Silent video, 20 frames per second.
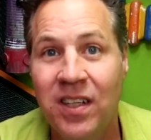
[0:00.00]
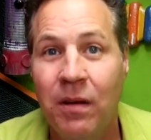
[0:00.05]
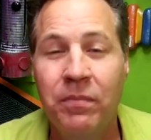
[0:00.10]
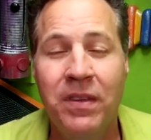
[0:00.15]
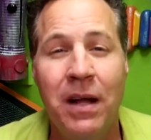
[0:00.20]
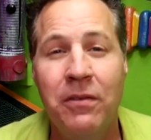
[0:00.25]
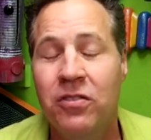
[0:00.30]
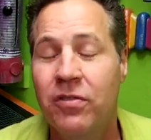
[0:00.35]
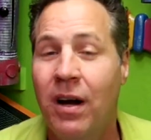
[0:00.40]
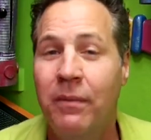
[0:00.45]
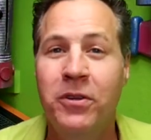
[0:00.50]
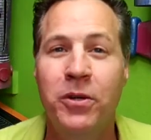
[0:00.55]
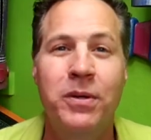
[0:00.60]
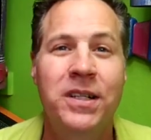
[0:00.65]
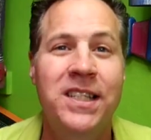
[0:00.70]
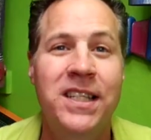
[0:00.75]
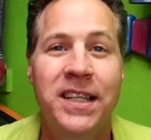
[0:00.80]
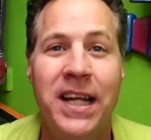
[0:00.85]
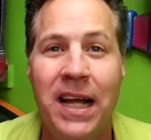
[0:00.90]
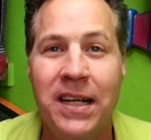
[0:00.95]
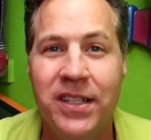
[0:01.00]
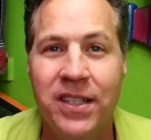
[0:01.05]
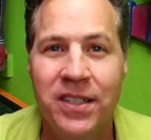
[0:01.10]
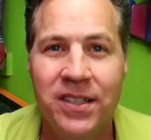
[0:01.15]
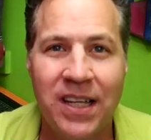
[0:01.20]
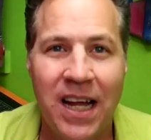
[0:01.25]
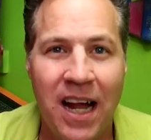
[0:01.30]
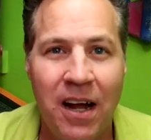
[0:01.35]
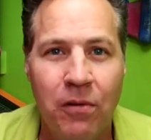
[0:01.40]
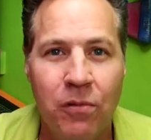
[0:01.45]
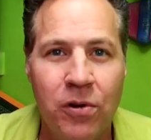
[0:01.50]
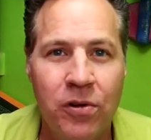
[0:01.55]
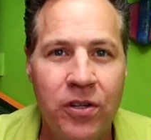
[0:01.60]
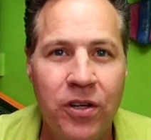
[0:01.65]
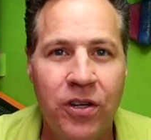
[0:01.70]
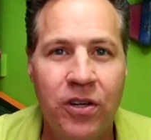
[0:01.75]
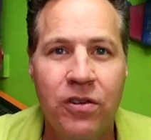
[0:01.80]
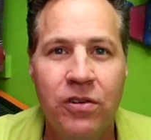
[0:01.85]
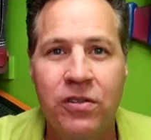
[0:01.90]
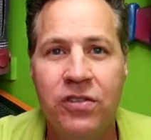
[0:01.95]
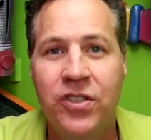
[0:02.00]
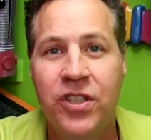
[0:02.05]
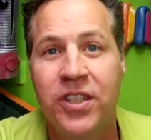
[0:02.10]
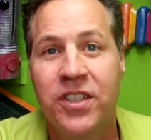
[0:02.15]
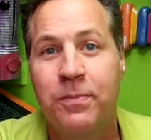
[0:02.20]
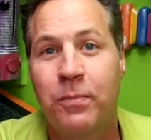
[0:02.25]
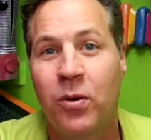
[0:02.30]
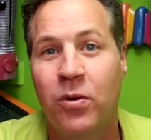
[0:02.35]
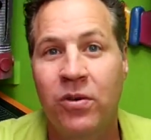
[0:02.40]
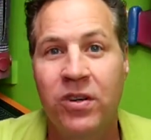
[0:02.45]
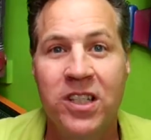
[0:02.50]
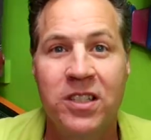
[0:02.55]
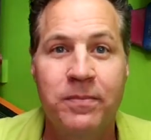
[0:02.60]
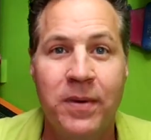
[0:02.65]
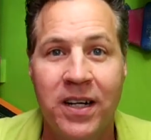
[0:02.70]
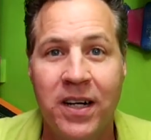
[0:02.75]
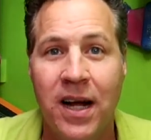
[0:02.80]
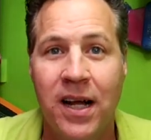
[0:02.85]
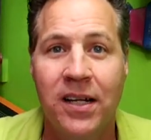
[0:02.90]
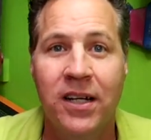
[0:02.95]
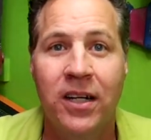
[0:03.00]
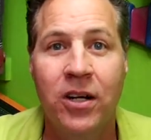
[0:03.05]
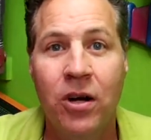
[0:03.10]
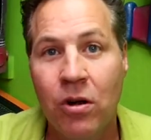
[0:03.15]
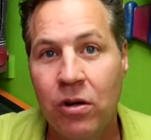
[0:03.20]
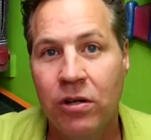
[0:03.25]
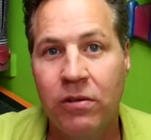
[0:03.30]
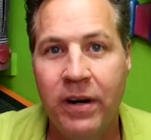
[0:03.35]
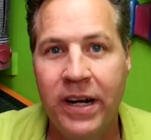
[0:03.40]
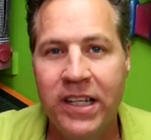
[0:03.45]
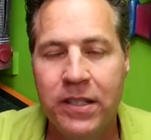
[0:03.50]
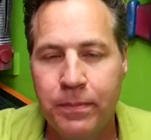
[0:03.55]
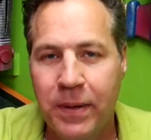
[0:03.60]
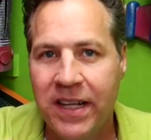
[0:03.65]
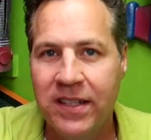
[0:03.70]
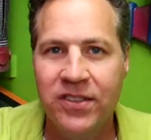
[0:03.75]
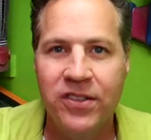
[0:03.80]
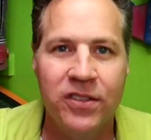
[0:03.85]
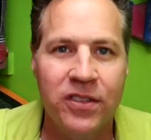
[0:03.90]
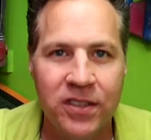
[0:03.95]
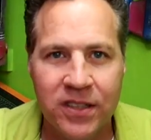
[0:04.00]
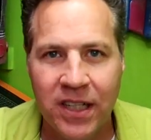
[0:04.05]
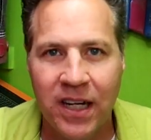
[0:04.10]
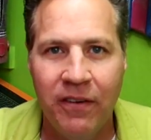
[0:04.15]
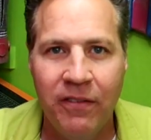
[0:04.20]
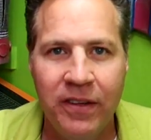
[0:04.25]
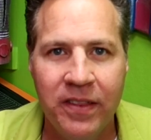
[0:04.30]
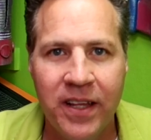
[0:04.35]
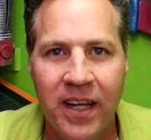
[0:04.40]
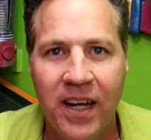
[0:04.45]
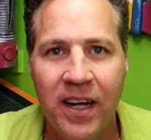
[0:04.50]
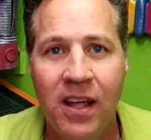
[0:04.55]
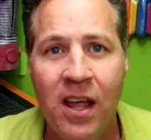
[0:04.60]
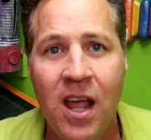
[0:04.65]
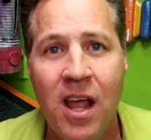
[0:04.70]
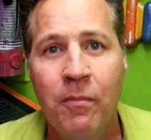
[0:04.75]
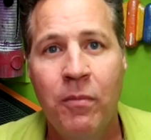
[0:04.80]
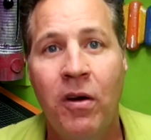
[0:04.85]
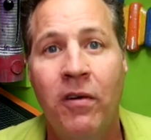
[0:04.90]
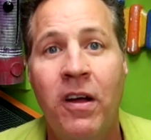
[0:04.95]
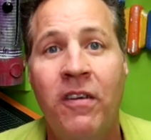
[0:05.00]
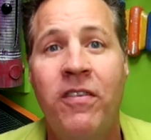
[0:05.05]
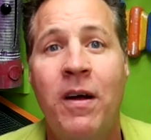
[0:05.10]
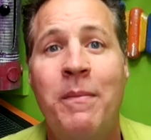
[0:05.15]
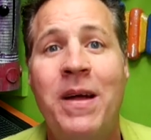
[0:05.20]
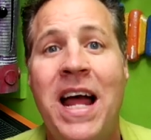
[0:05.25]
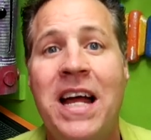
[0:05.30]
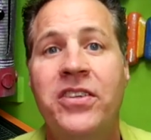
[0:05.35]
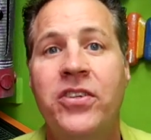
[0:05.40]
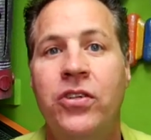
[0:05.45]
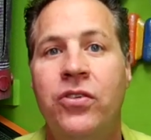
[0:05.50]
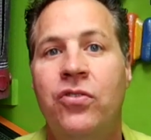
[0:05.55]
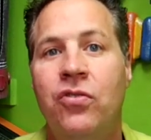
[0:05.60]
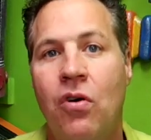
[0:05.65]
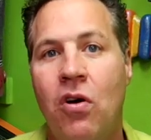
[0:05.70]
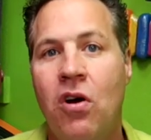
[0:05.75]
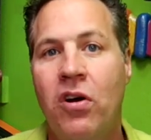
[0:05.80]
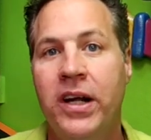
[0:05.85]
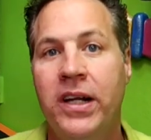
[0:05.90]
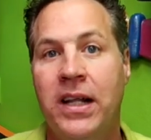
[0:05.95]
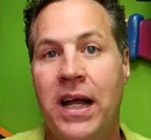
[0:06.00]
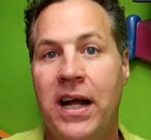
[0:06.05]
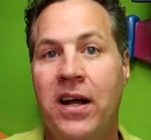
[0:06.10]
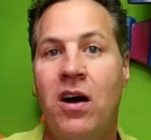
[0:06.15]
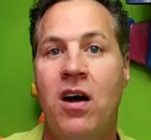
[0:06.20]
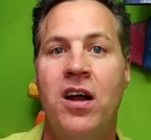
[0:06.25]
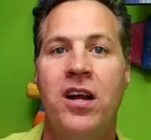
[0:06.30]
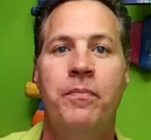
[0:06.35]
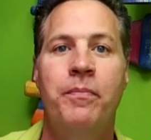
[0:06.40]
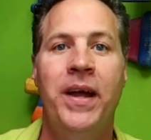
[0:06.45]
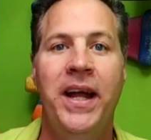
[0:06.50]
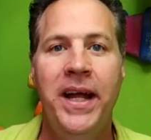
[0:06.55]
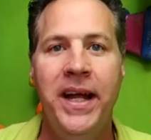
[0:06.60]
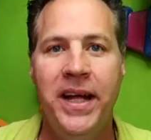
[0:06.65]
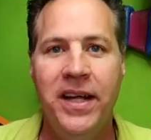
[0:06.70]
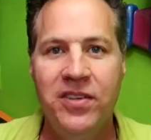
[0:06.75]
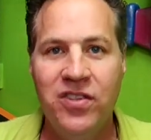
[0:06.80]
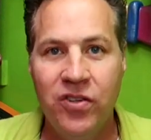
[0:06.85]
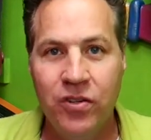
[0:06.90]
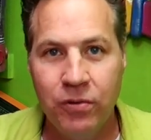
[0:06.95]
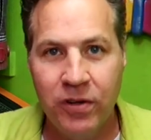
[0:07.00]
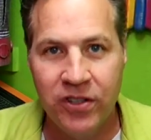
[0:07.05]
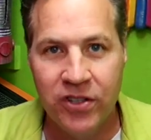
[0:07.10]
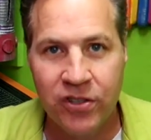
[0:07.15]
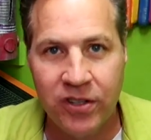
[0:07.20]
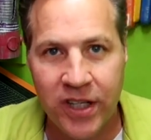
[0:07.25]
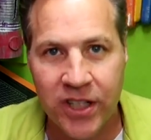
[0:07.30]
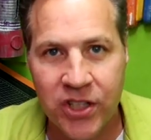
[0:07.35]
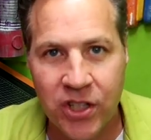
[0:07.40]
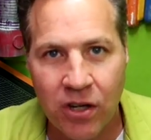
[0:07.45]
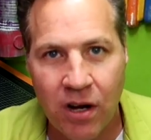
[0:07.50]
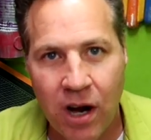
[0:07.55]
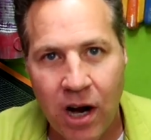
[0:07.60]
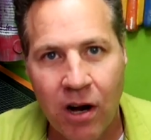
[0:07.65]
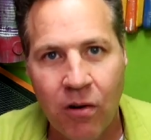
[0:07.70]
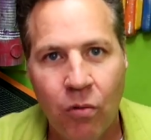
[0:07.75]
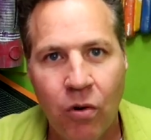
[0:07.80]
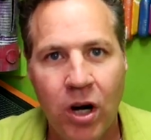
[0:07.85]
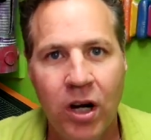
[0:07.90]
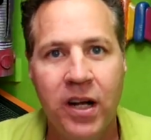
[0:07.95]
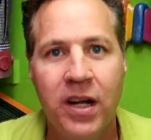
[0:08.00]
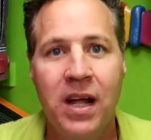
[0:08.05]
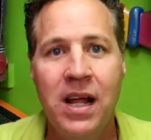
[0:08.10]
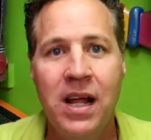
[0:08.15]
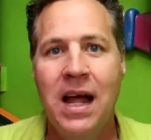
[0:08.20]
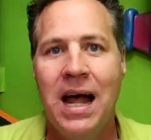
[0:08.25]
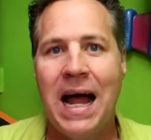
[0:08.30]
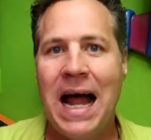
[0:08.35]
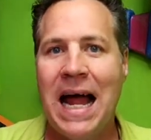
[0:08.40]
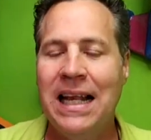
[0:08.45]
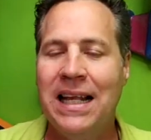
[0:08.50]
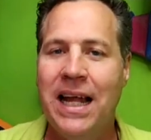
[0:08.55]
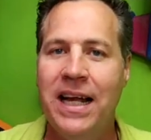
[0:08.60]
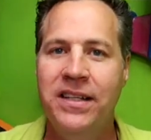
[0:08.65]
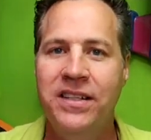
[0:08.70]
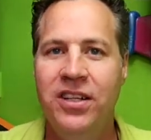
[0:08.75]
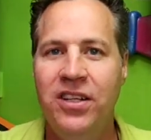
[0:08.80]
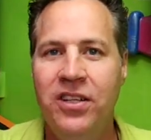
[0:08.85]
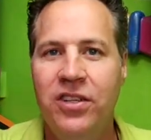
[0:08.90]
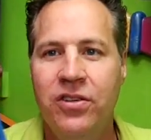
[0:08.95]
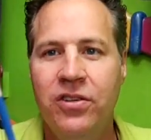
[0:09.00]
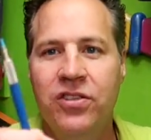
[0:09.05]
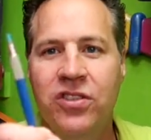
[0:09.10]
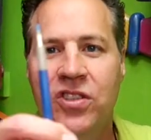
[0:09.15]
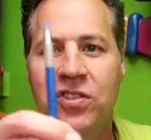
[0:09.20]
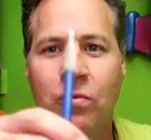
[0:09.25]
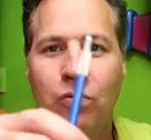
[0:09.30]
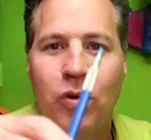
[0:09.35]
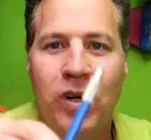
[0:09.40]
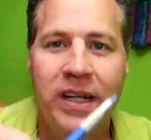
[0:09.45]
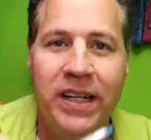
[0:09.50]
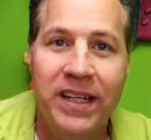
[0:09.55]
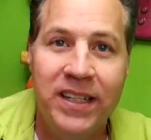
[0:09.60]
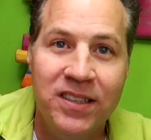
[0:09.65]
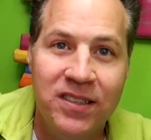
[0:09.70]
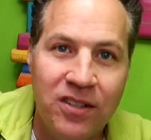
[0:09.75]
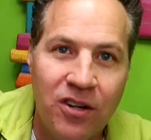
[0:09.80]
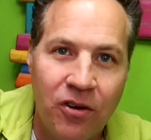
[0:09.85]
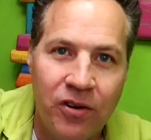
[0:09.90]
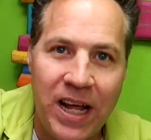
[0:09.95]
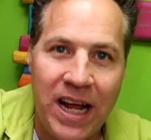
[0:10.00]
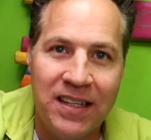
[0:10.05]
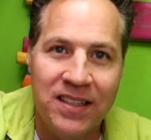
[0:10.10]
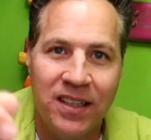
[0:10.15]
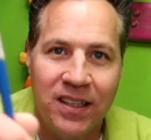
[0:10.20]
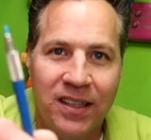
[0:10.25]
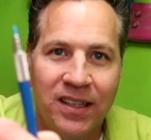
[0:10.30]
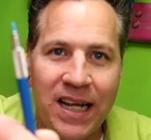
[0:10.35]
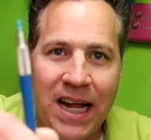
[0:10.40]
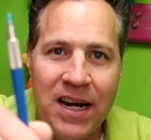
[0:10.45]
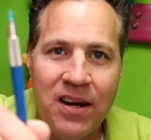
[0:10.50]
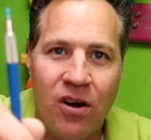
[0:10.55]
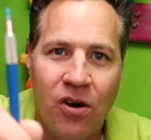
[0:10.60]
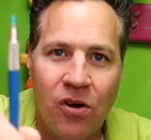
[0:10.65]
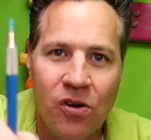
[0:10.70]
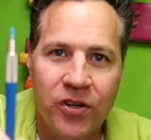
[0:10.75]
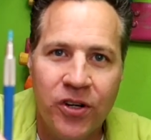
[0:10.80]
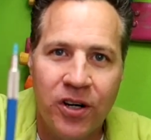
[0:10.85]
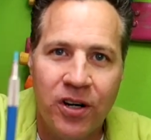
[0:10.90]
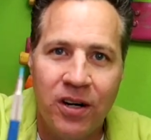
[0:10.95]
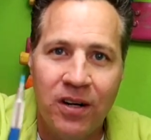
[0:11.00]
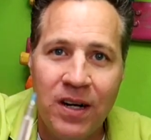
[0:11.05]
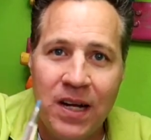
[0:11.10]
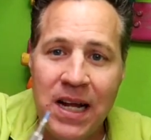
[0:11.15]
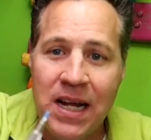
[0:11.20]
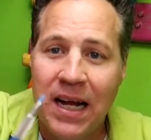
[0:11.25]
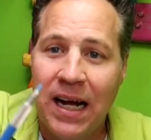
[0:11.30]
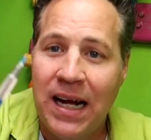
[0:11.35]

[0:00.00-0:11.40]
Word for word: Sometimes when I'm doing sketches, I will use just Prismacolor Col-Erase pencils and everything. But if I'm actually drawing like on a page, doing traditional artwork, I like to use what is known as a lead holder.